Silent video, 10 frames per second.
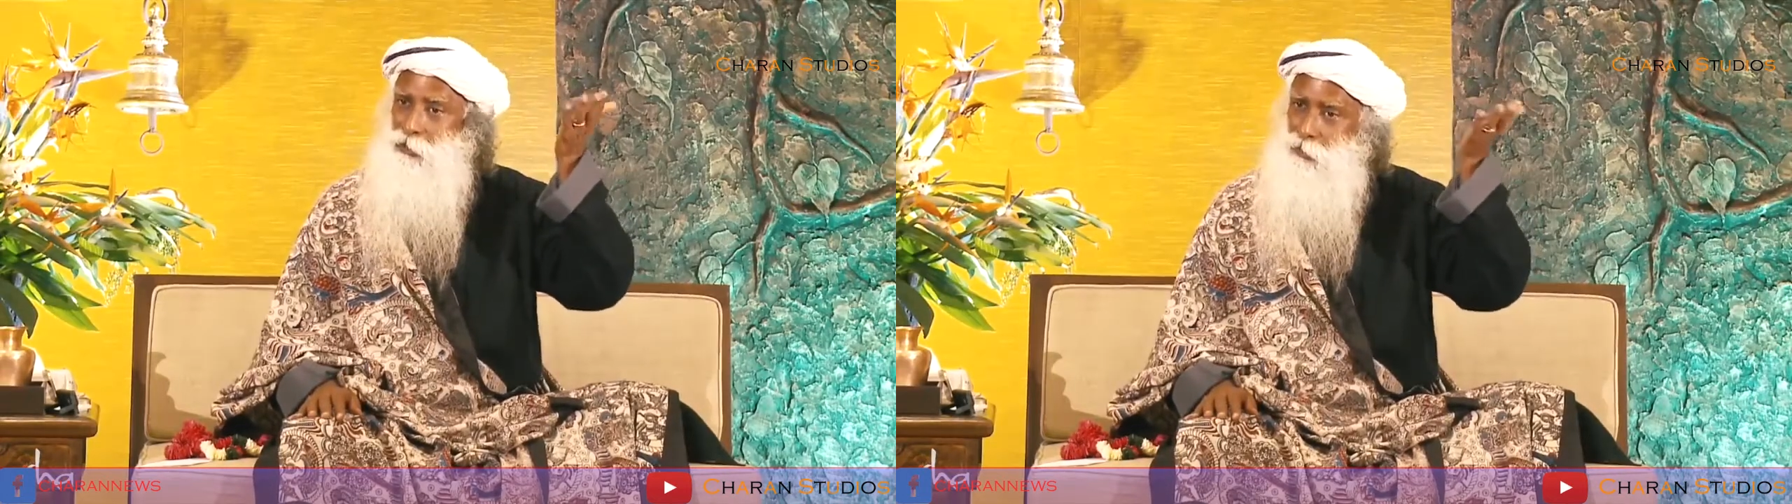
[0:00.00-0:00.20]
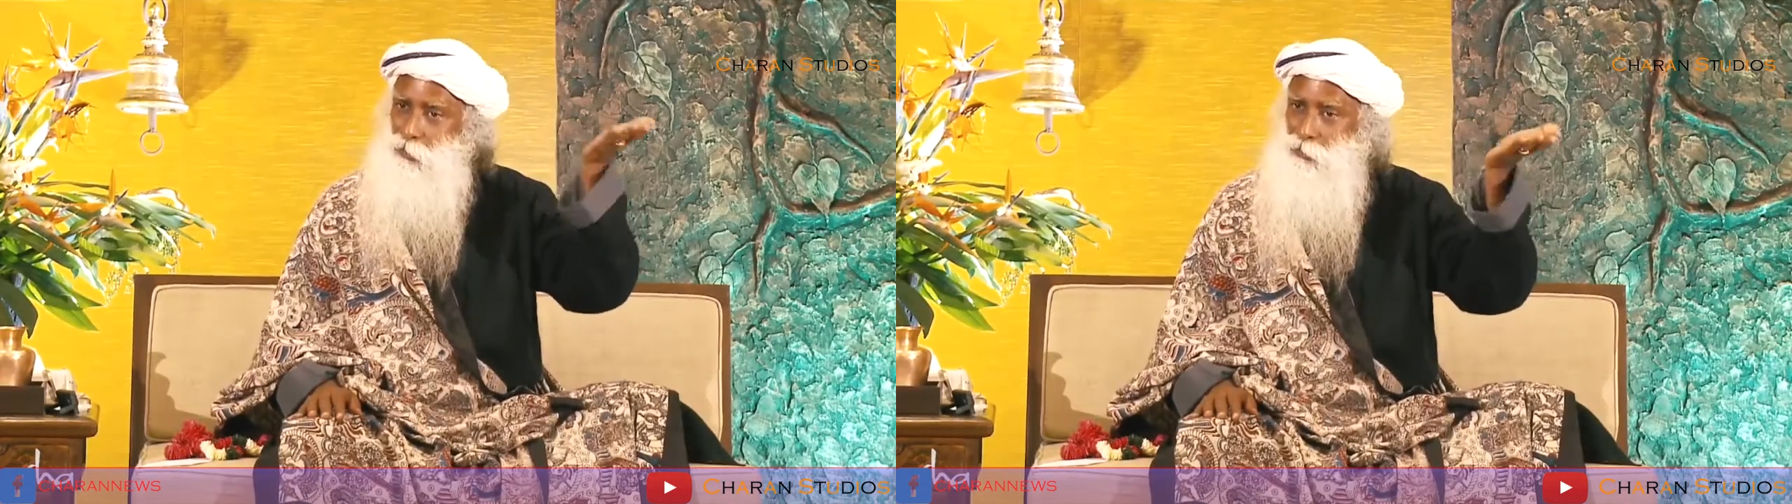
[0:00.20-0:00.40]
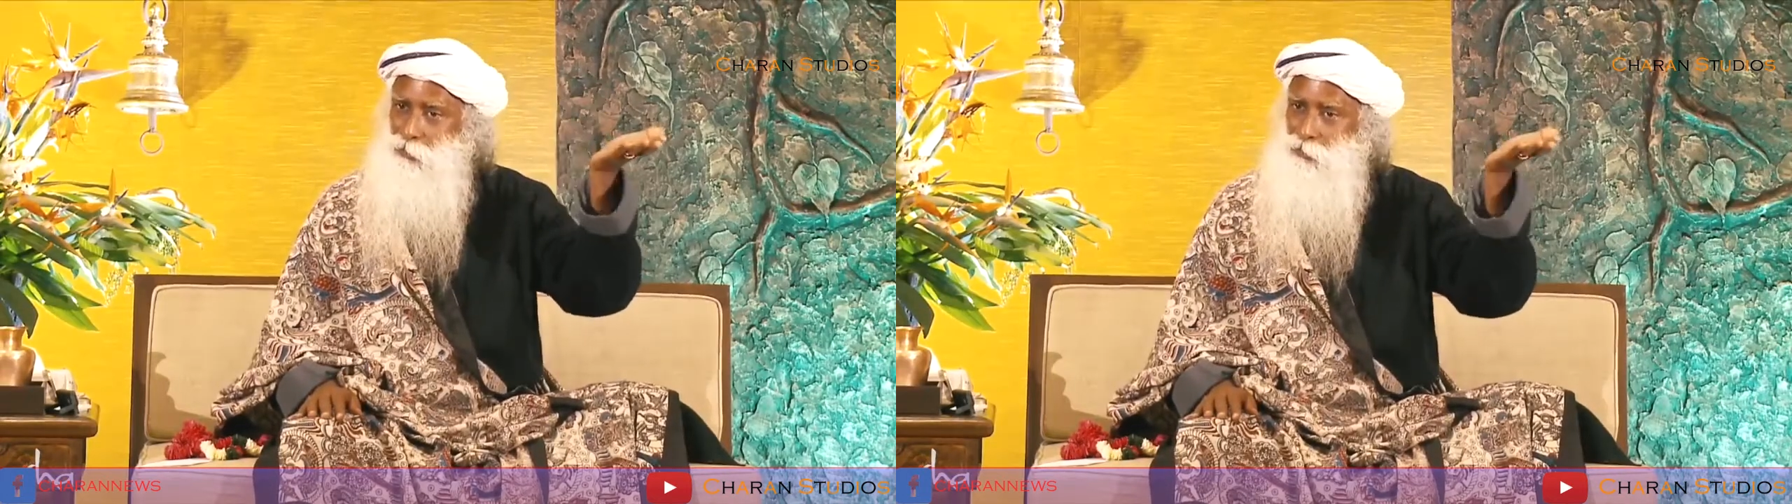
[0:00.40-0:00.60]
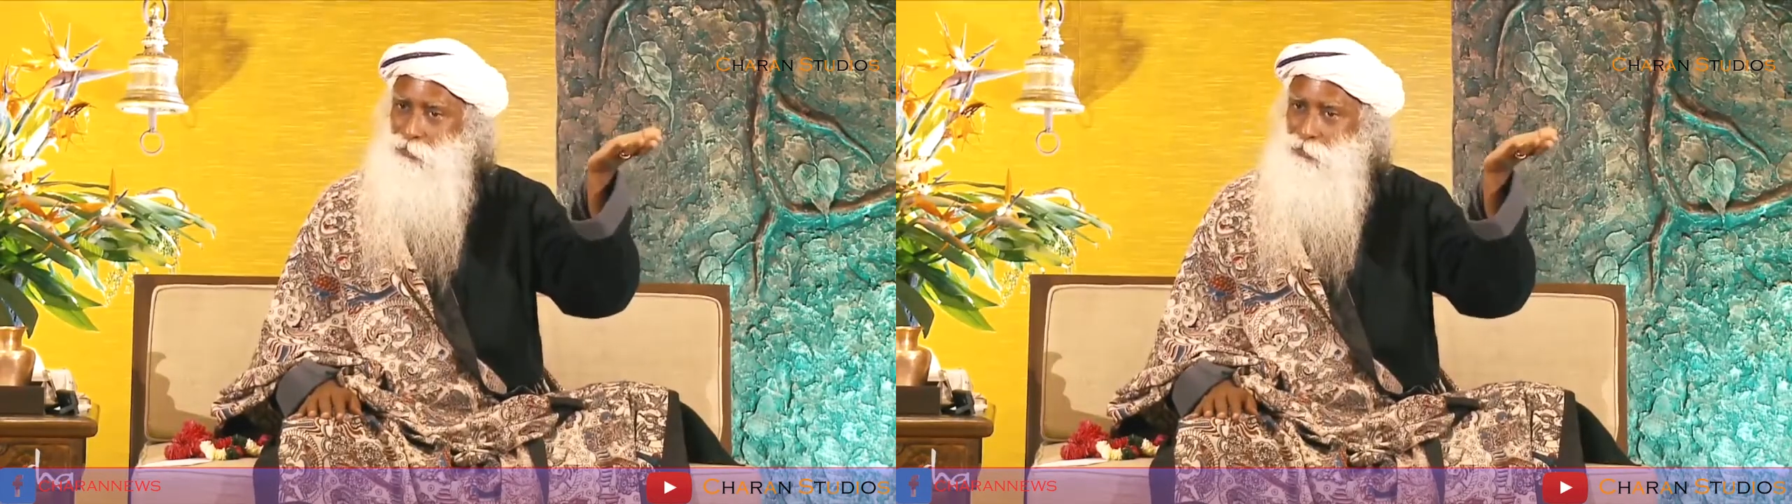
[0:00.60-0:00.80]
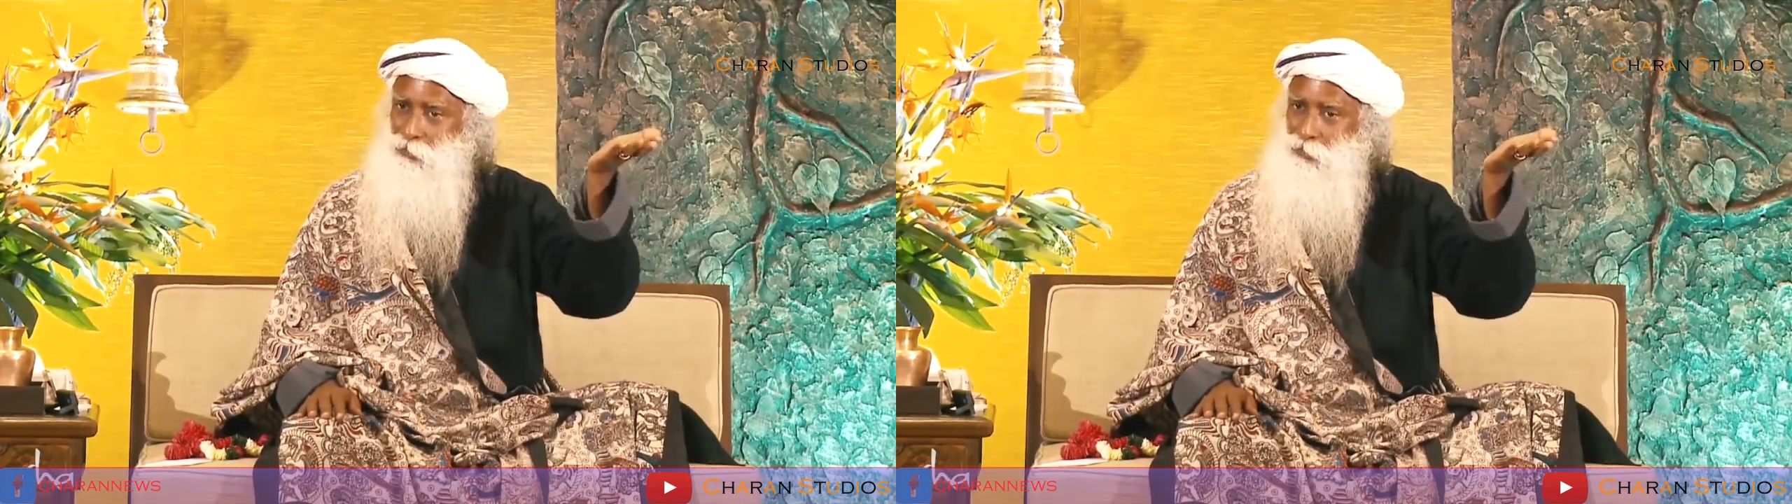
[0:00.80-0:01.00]
No.
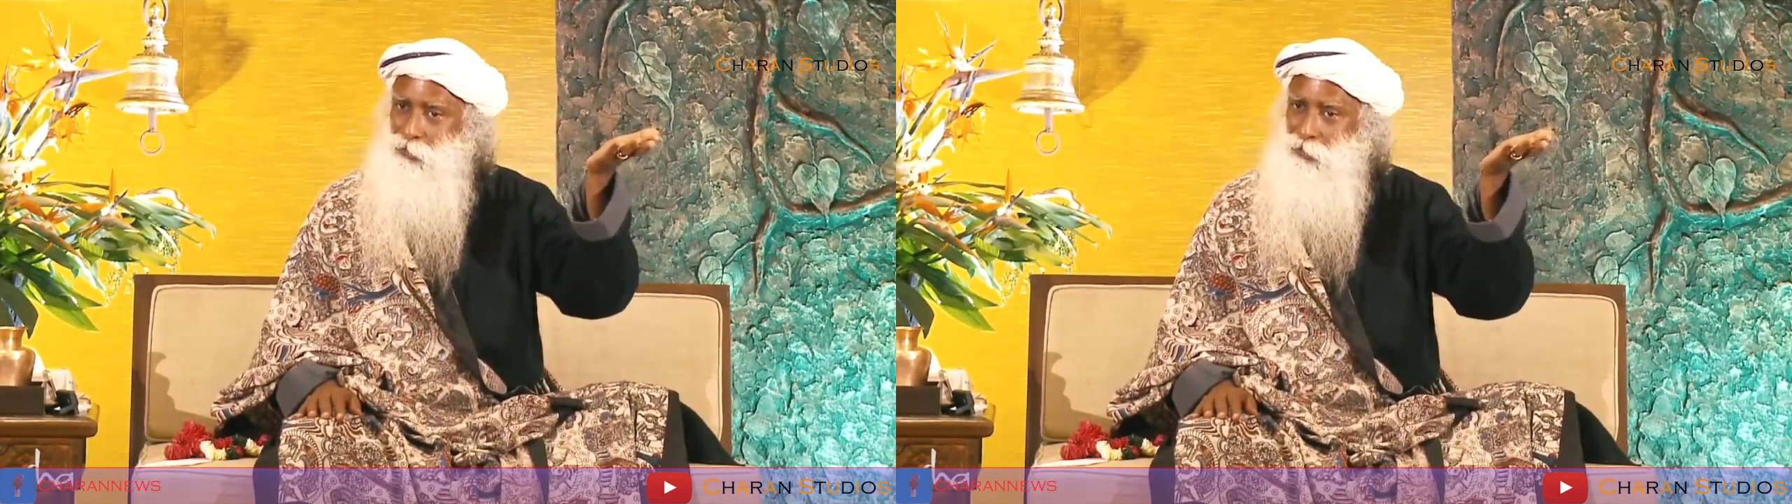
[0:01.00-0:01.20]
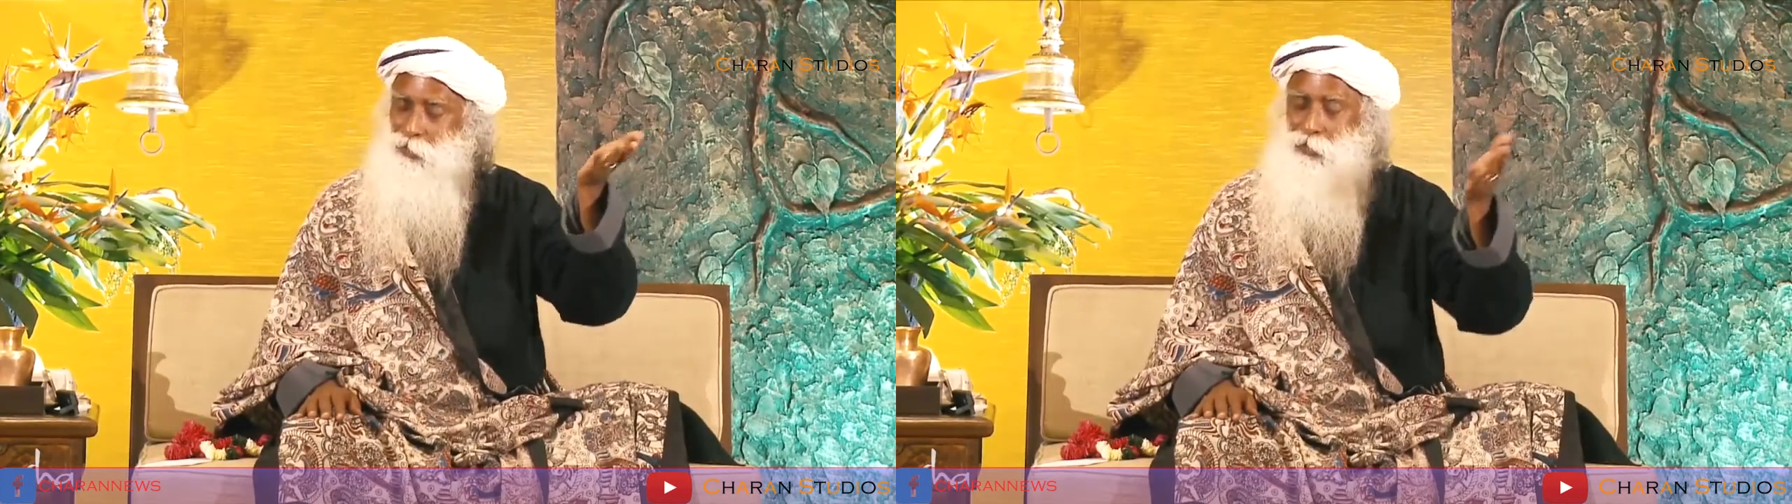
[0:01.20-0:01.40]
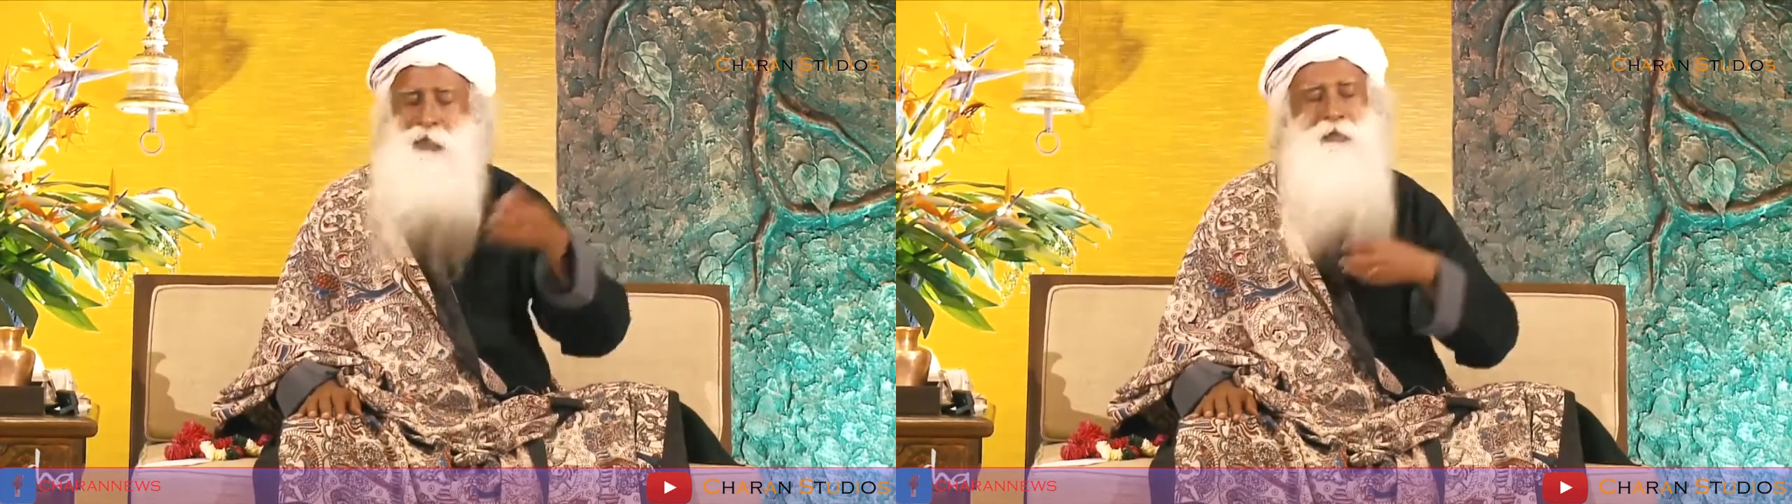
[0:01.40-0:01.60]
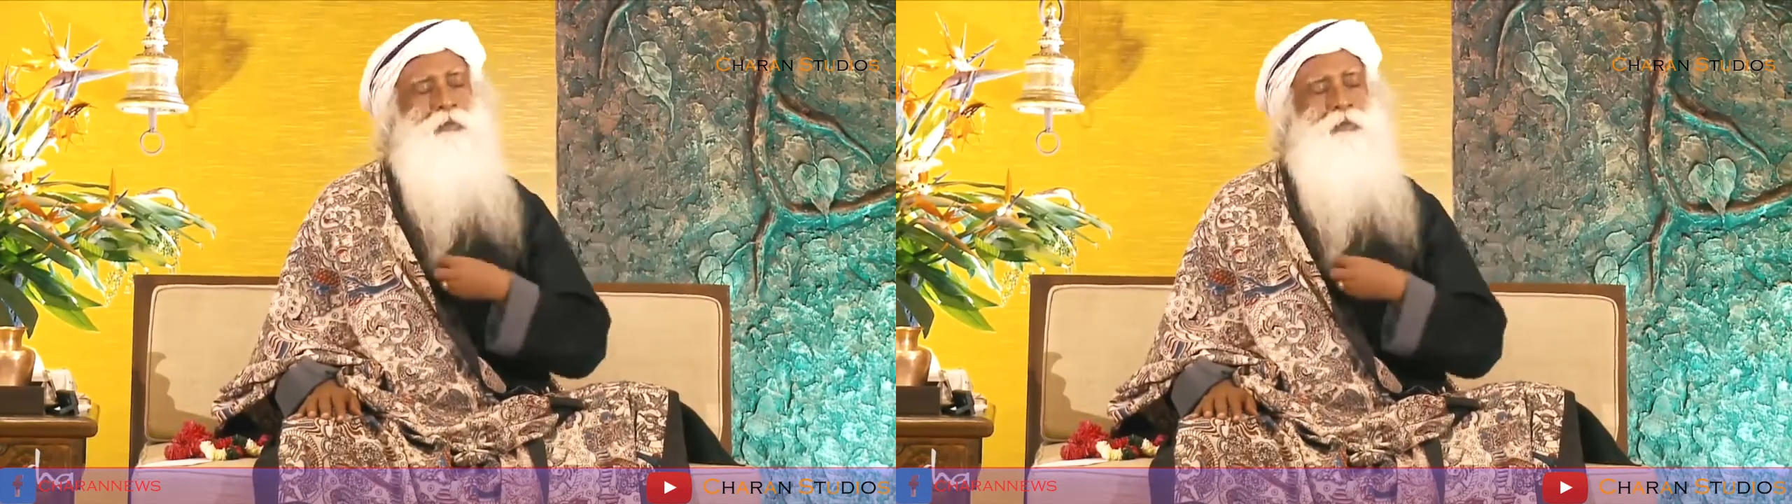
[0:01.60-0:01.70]
Now